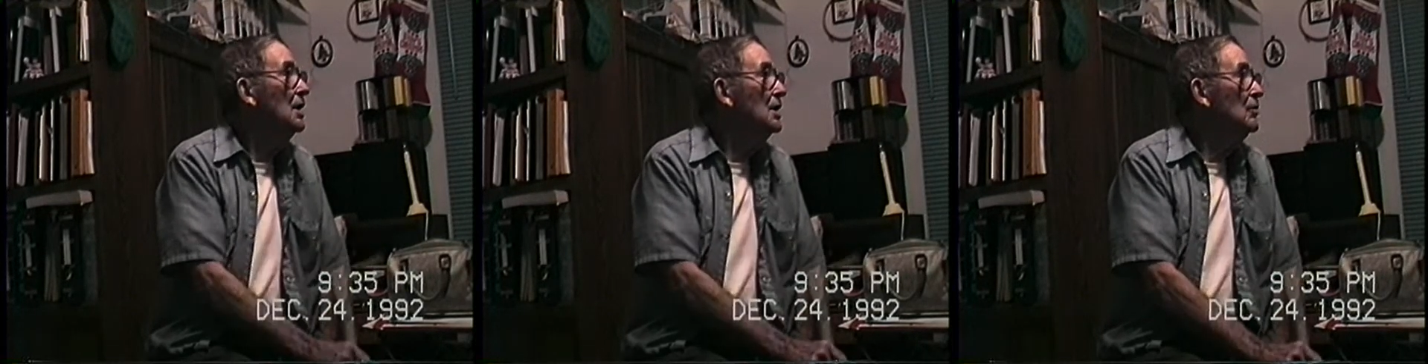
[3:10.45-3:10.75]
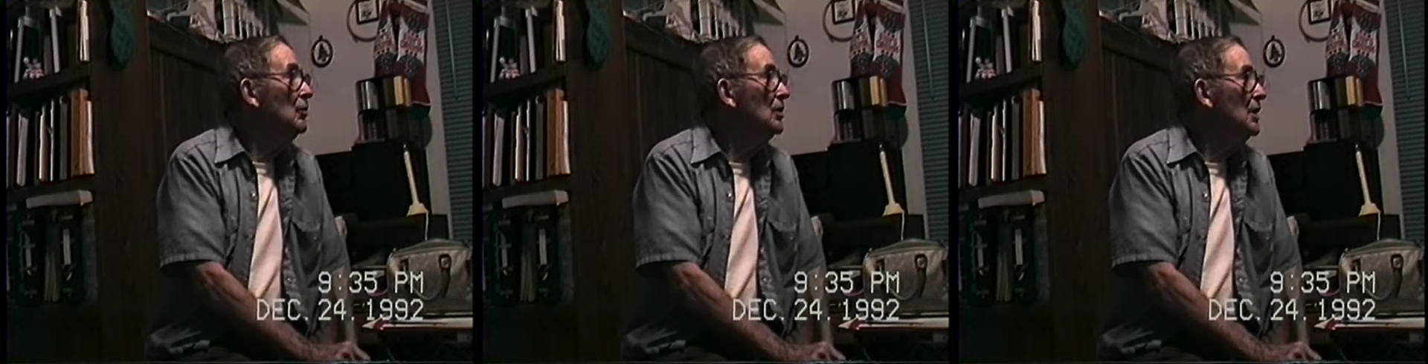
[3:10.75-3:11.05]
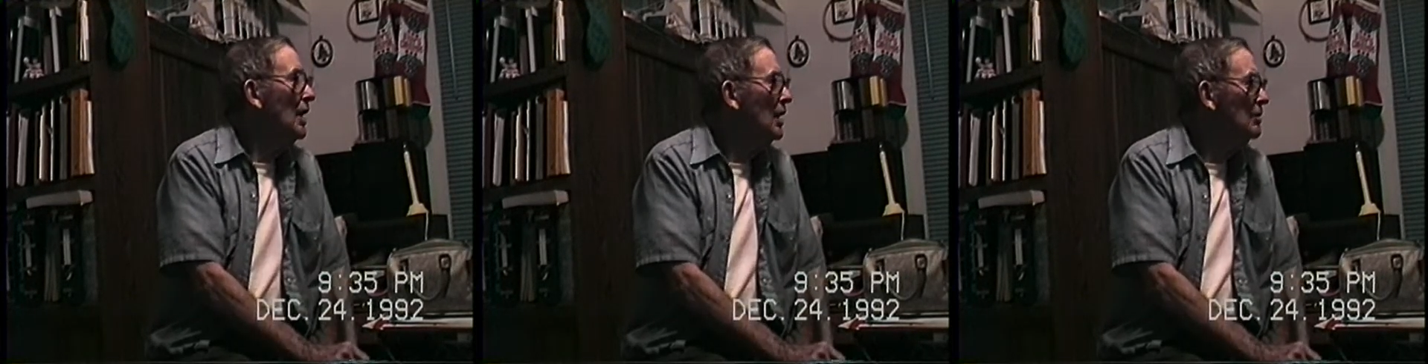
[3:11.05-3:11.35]
and
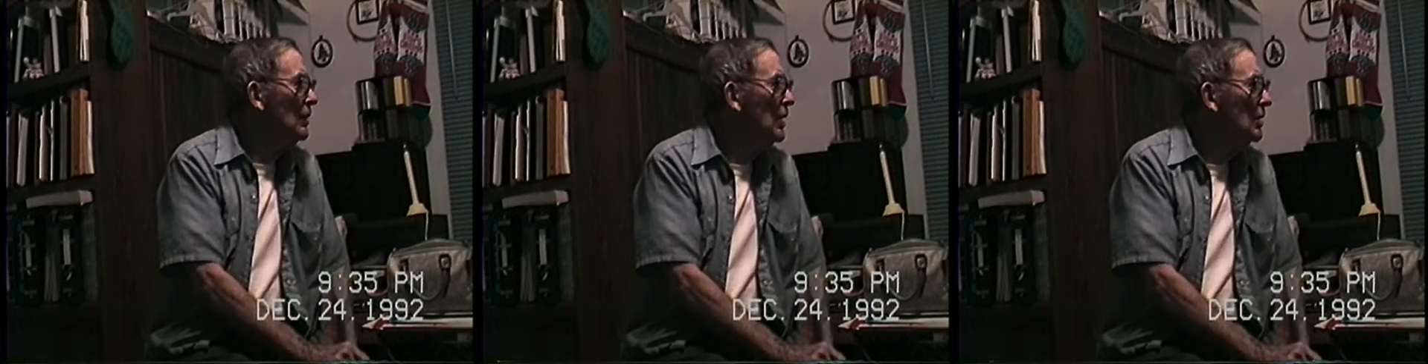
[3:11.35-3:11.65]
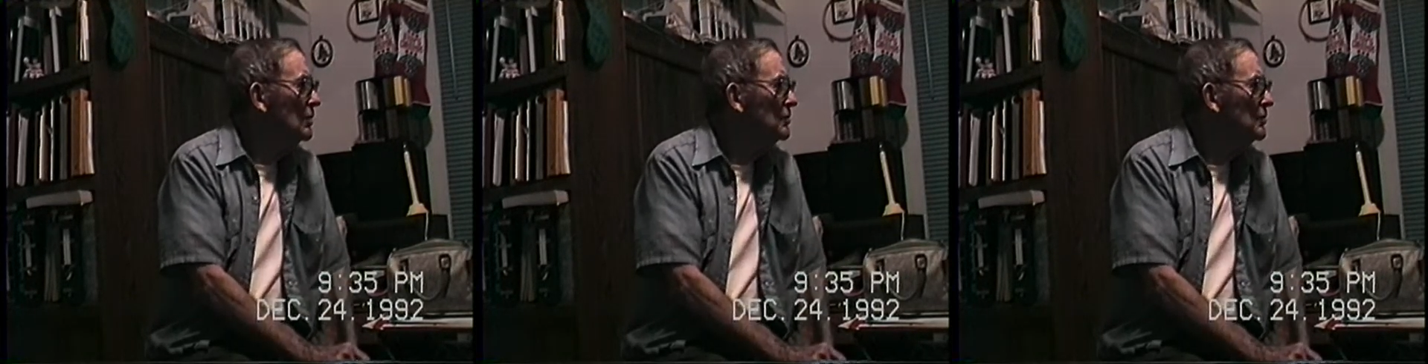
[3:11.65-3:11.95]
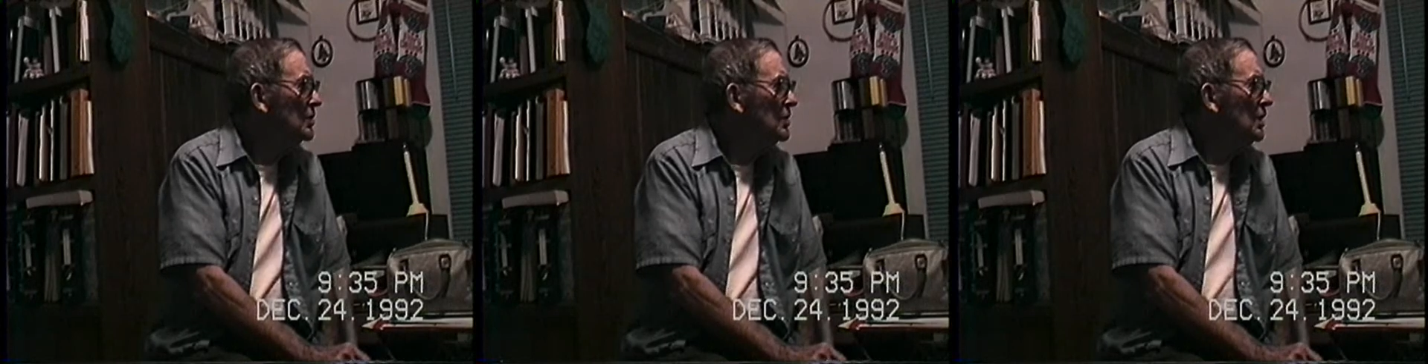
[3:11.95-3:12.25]
run a hot box,
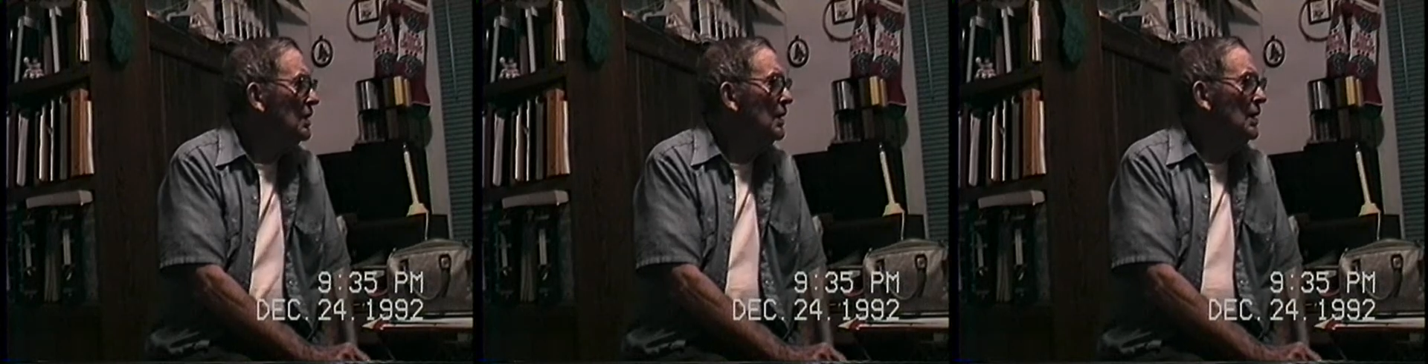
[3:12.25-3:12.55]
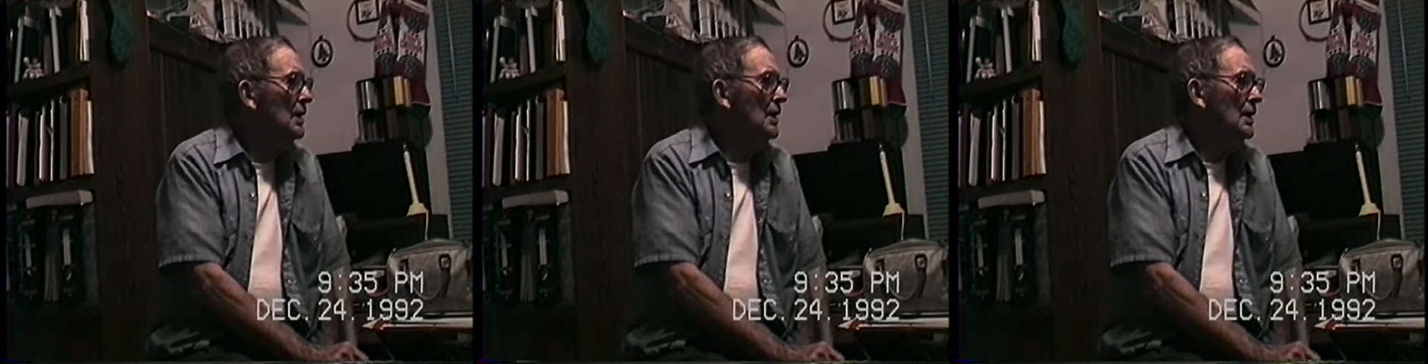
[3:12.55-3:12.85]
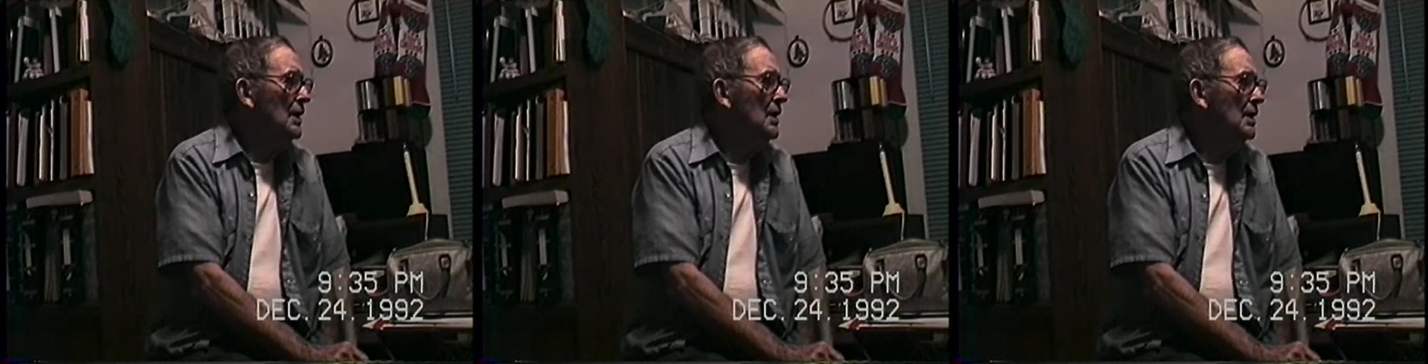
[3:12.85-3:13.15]

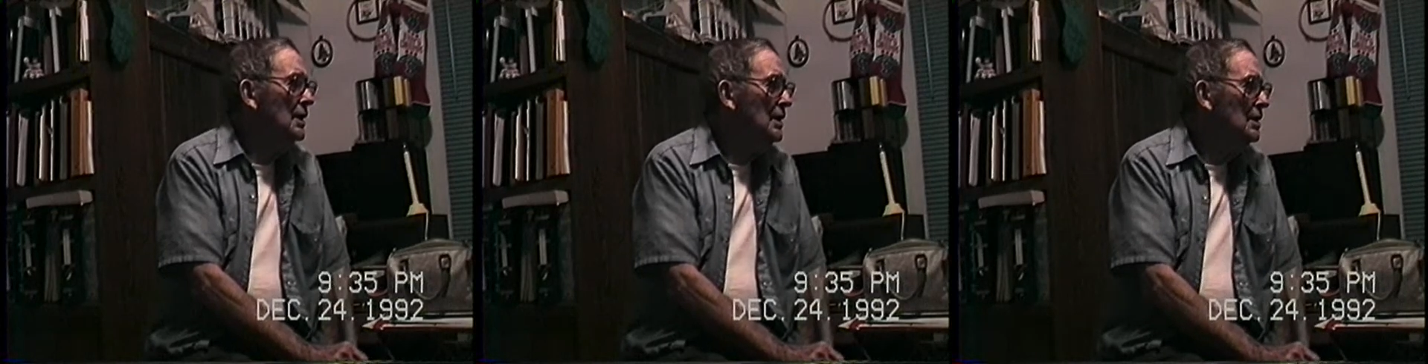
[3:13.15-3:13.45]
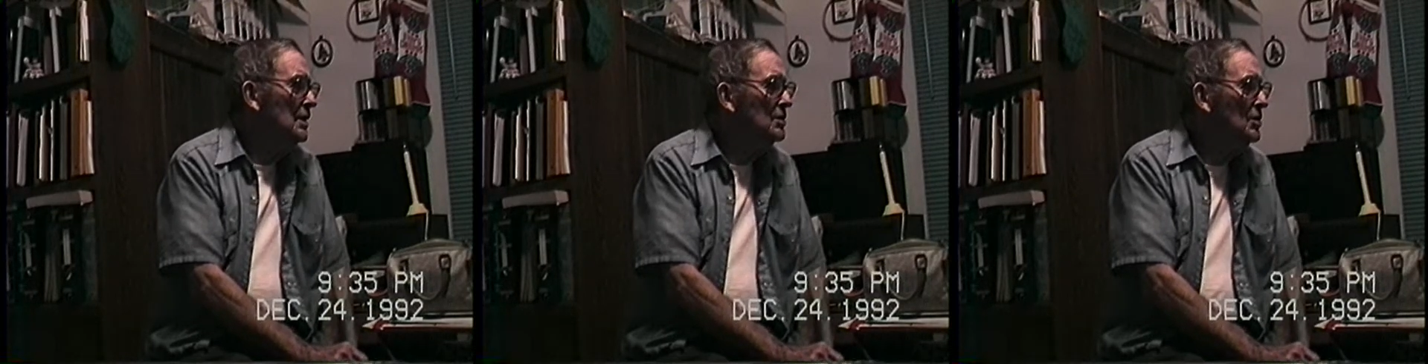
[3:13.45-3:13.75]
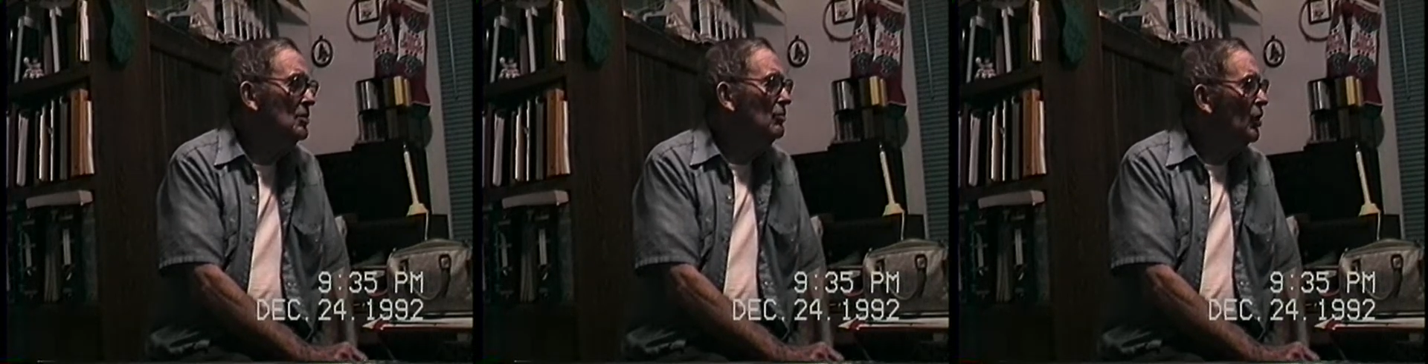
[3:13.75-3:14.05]
and it
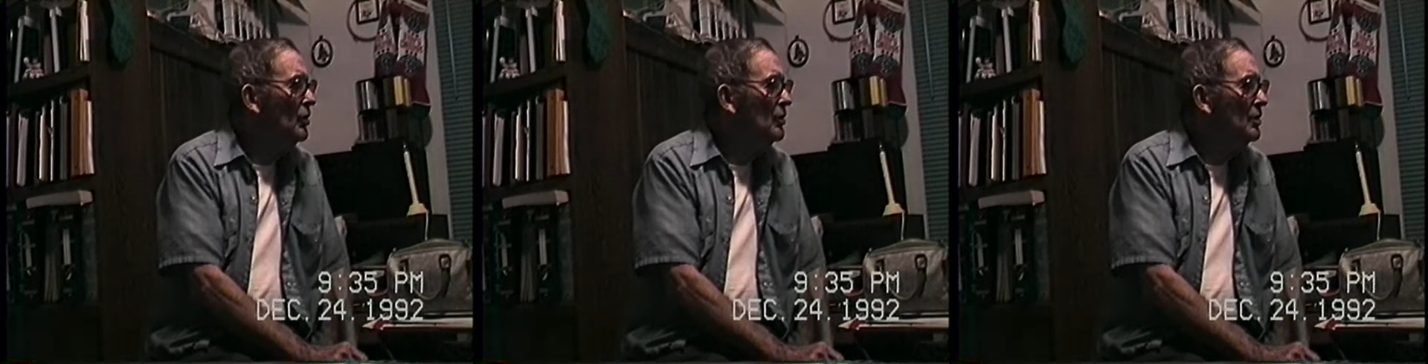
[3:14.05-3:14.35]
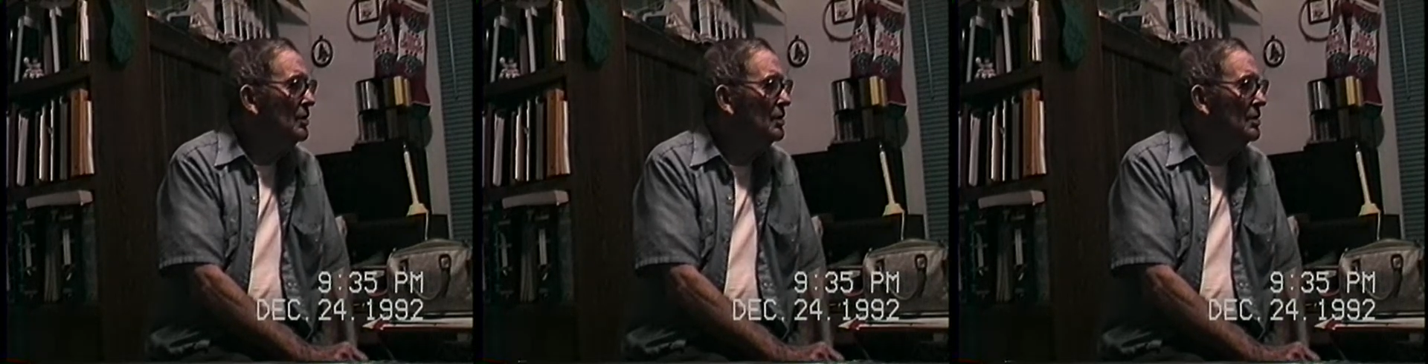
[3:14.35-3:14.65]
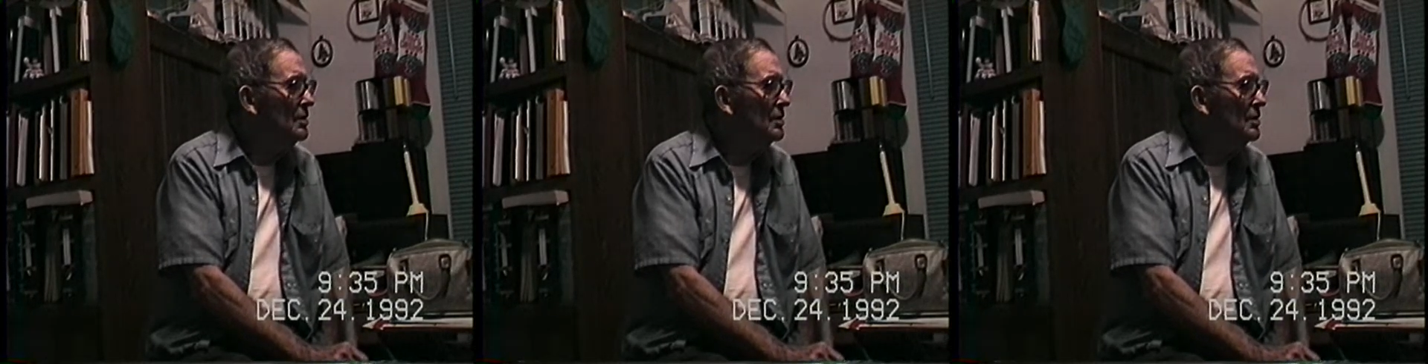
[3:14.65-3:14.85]
could burn the